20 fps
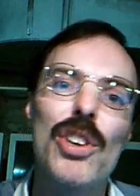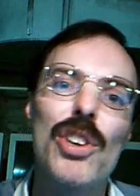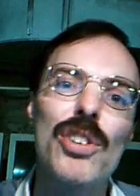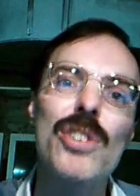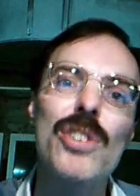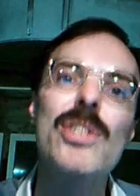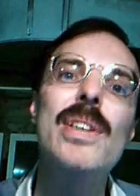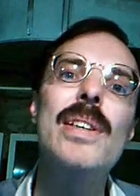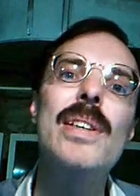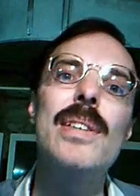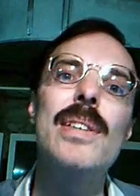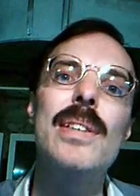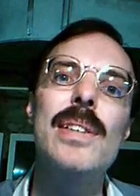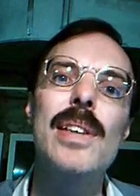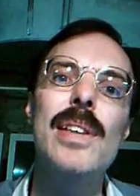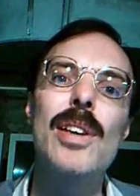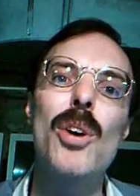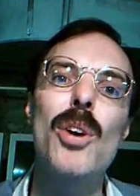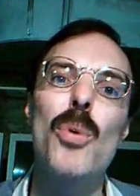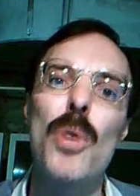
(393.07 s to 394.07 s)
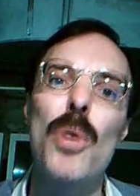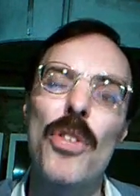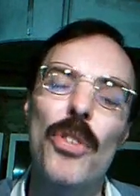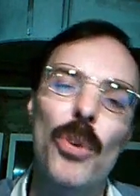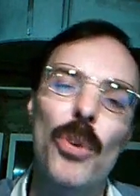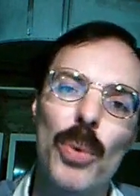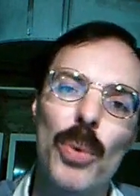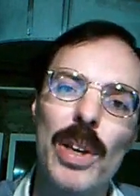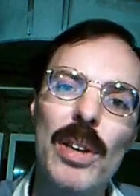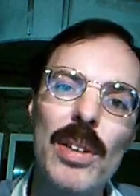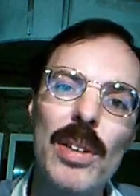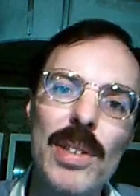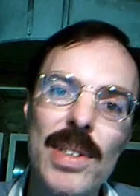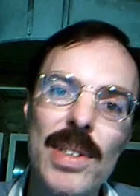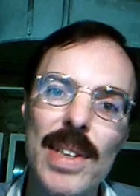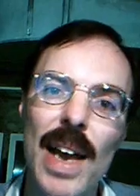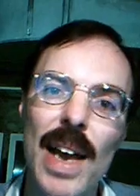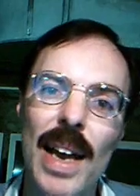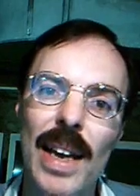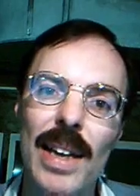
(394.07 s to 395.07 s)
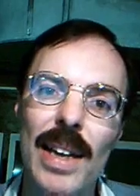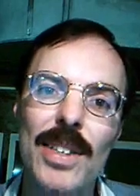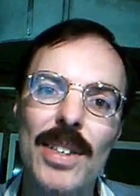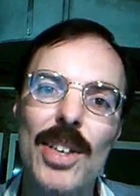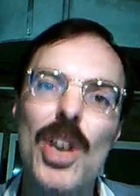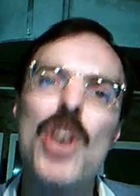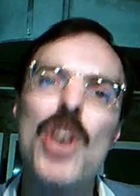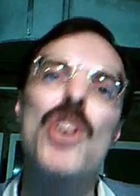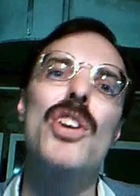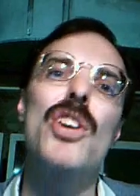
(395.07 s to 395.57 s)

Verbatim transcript: you need to deal with the real science,